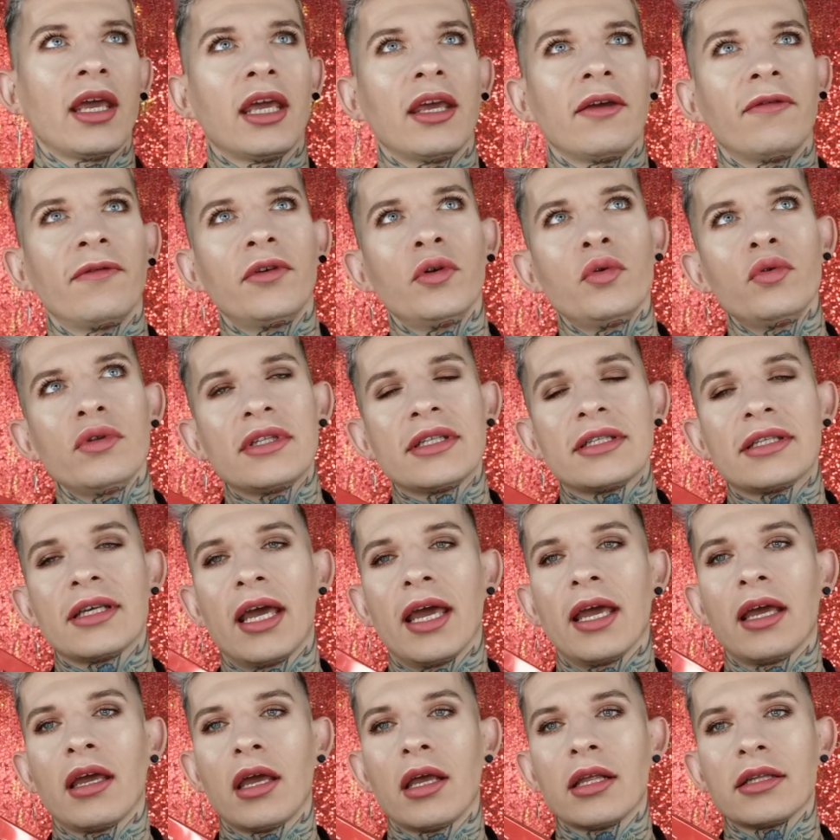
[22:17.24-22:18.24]
if you would
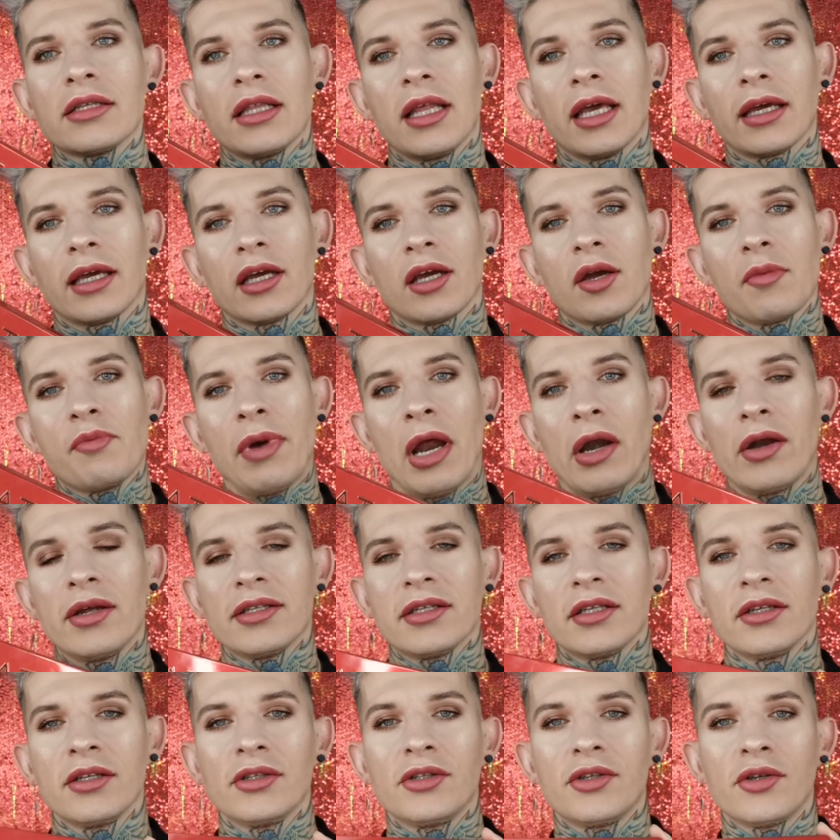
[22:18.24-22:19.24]
say it's like a
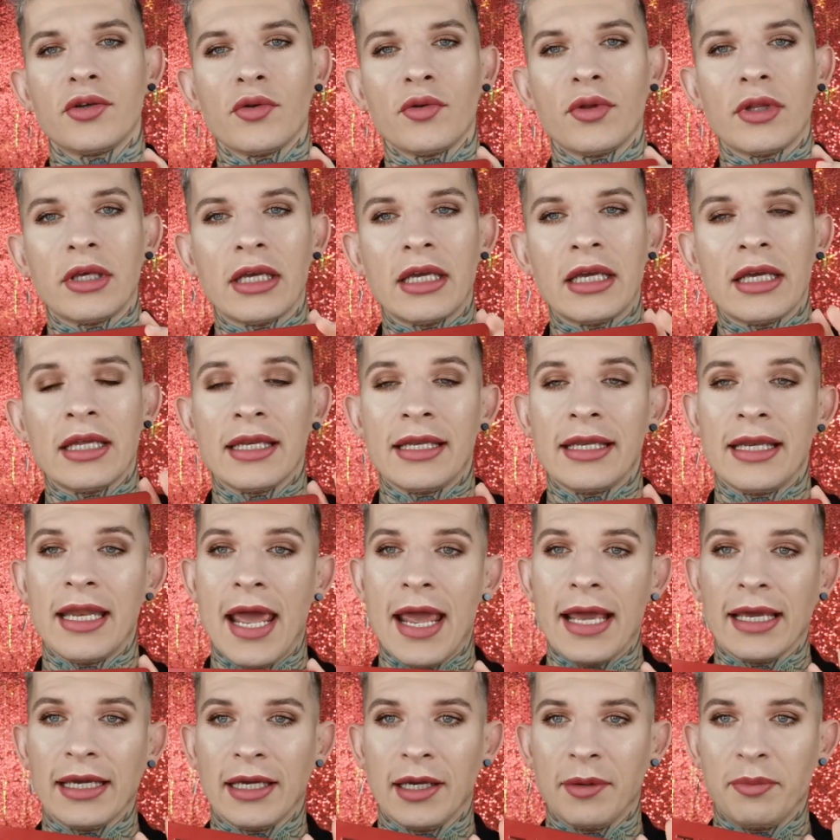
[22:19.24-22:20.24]
comparison to the
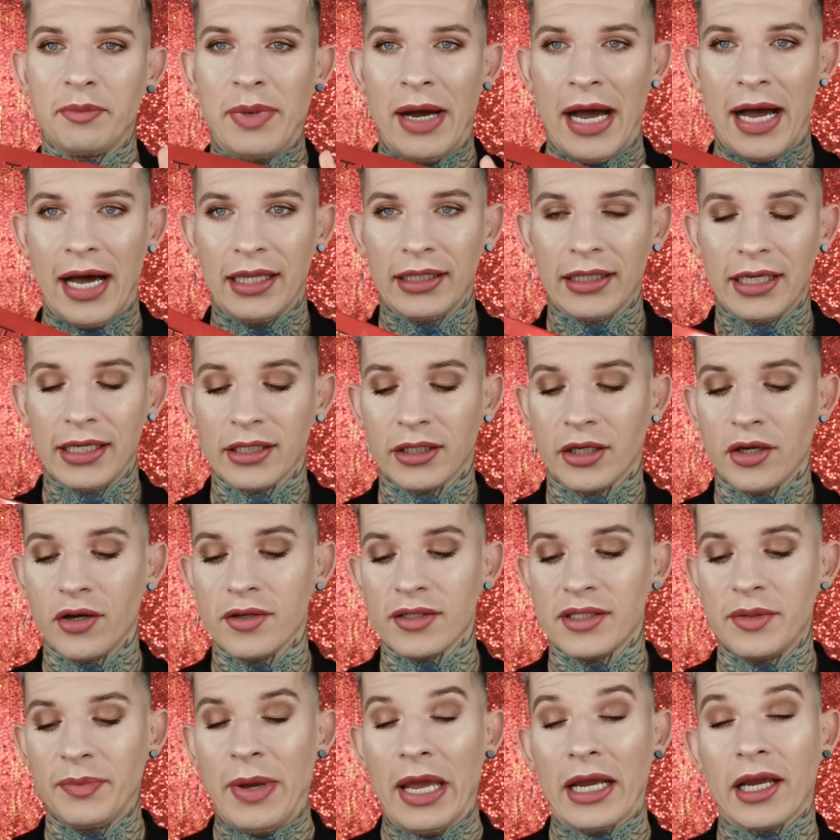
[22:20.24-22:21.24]
Naked palette,
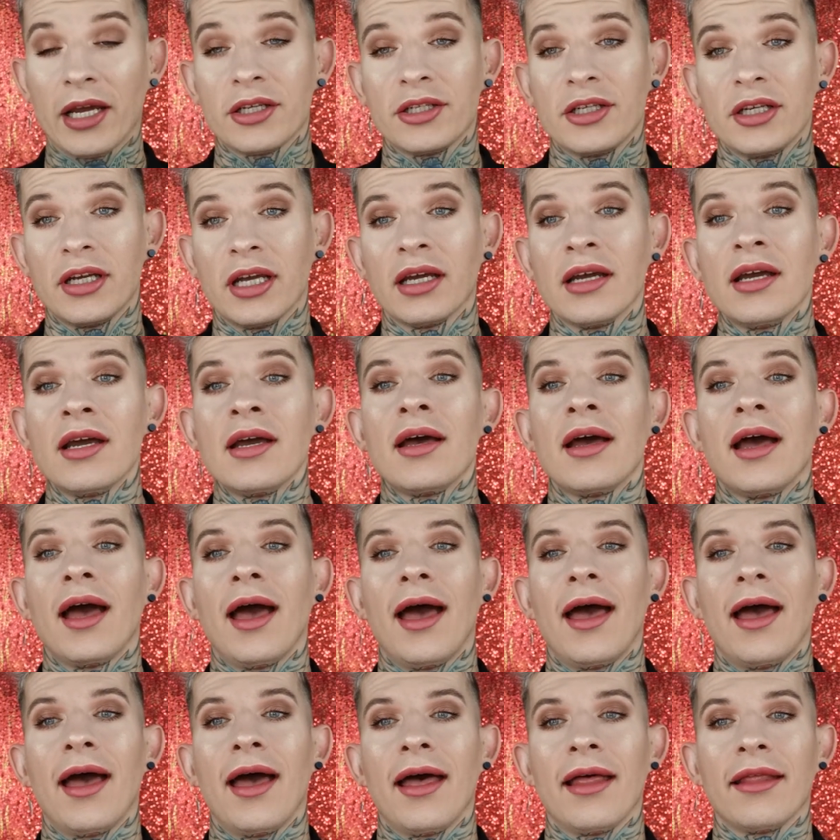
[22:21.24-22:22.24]
because the packaging
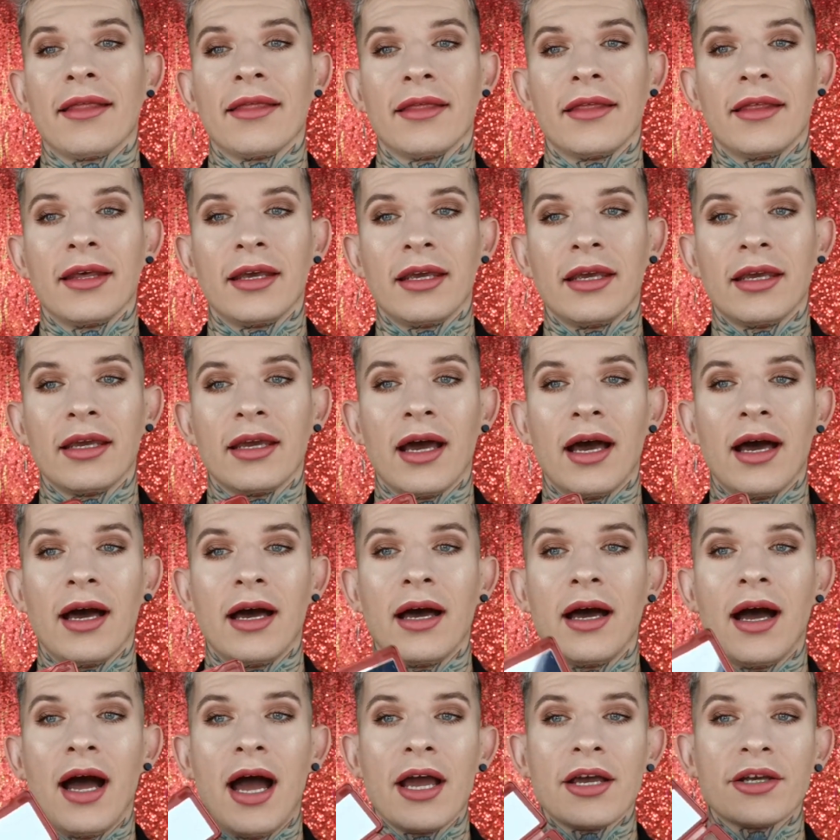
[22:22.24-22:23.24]
and the
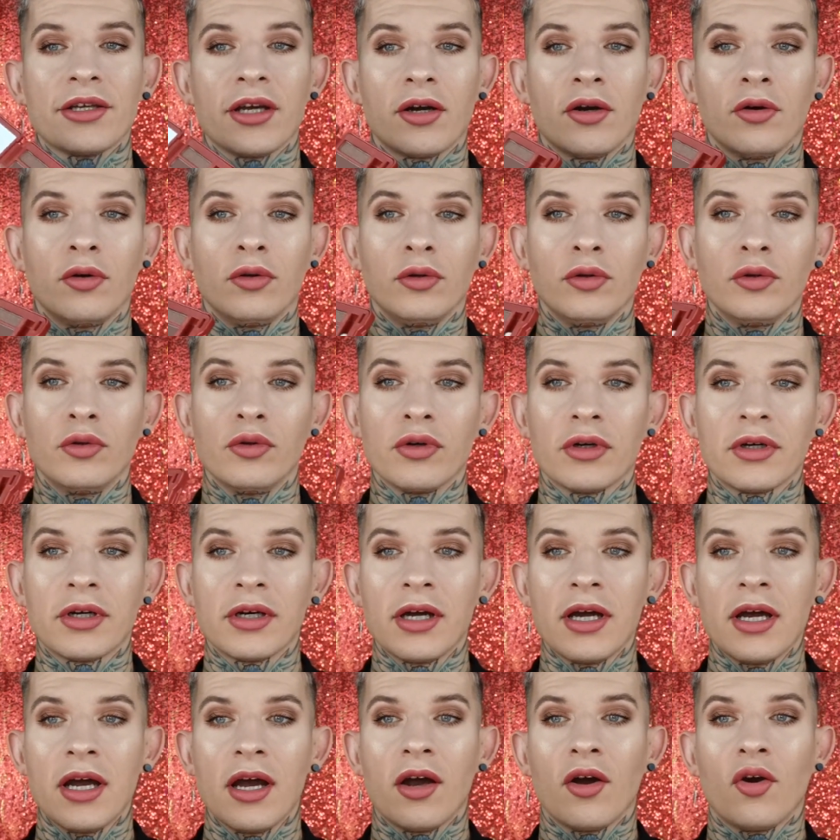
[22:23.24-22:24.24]
eyeshadow
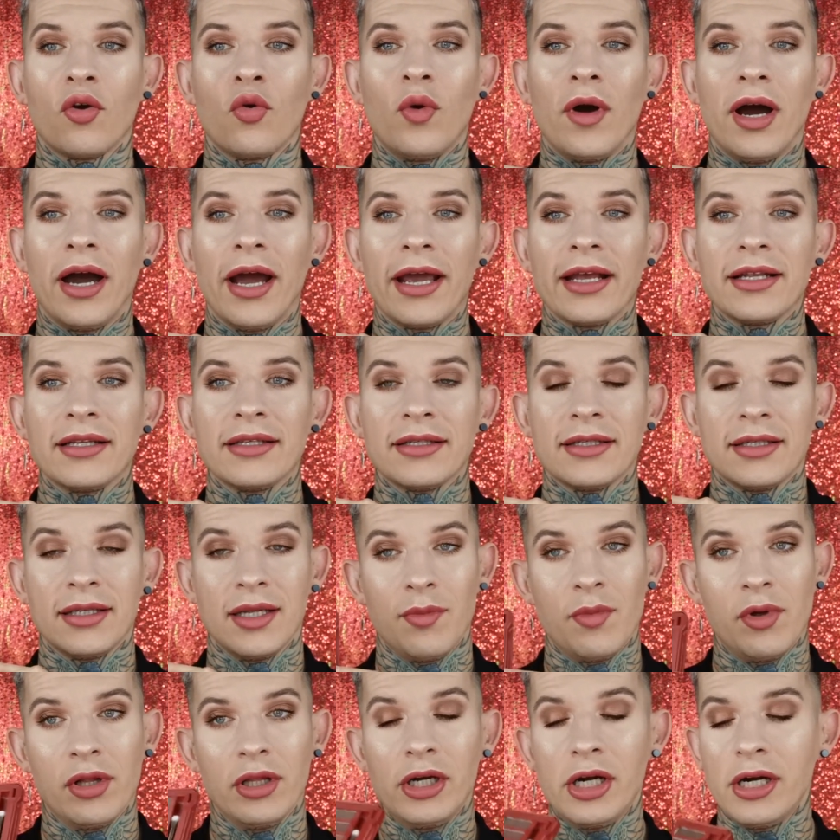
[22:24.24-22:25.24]
look quite
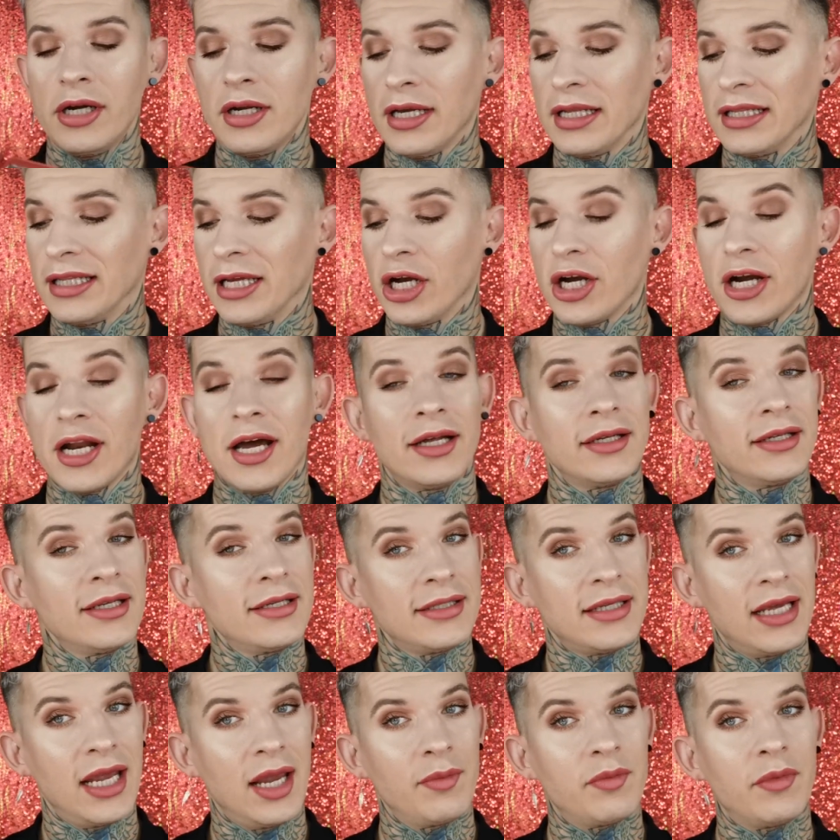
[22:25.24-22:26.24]
similar. They're not
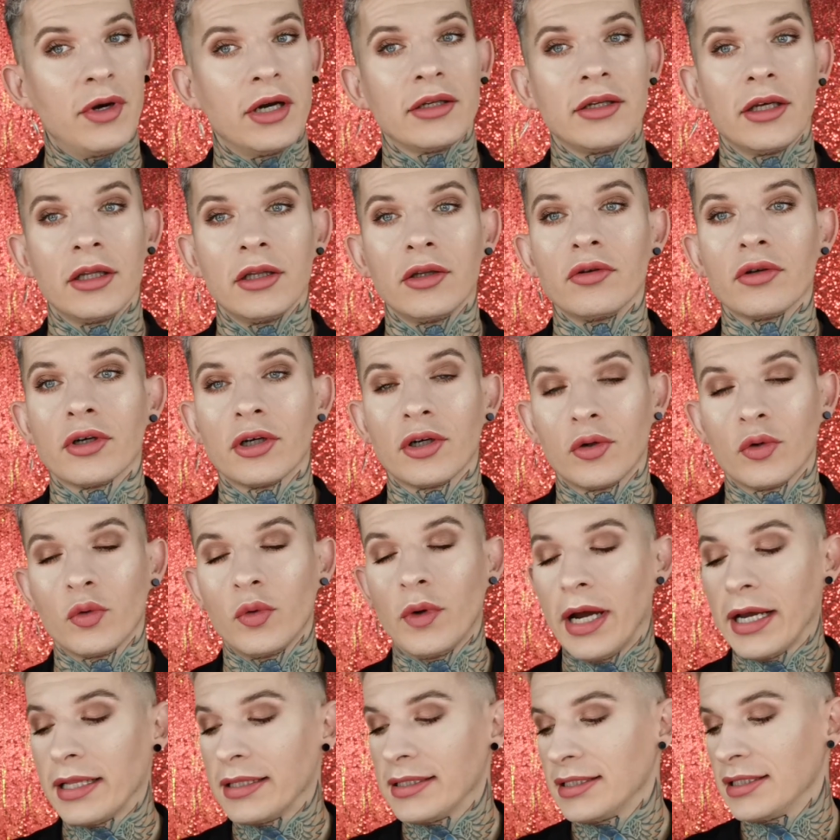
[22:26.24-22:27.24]
the same, but they look
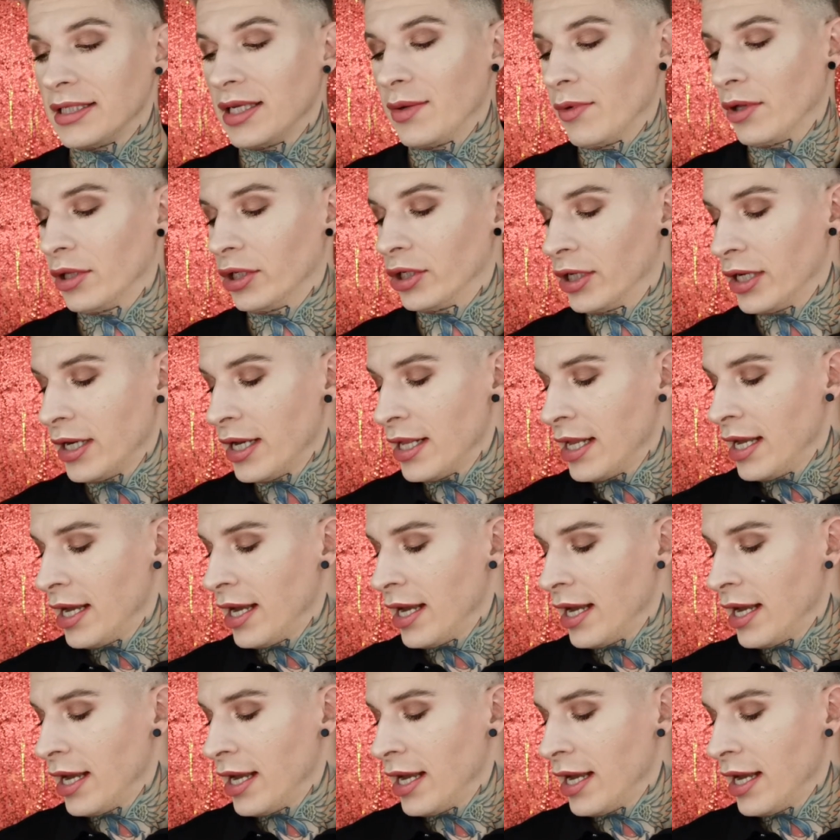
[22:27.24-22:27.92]
quite similar.